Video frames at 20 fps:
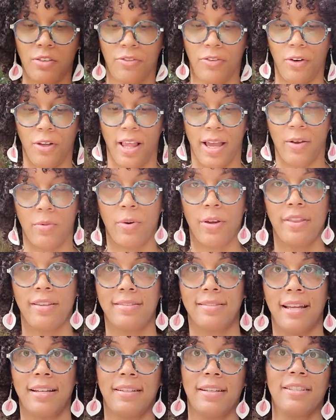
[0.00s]
for like where the
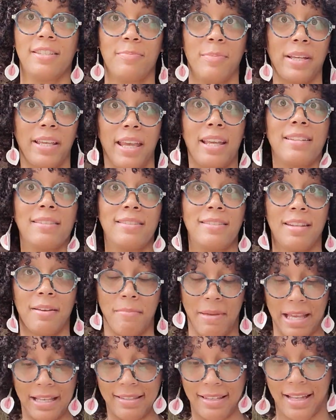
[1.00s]
sentence begins to
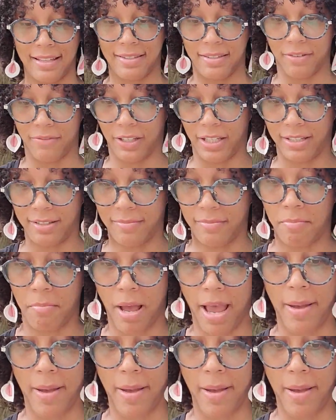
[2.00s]
make sense of it. My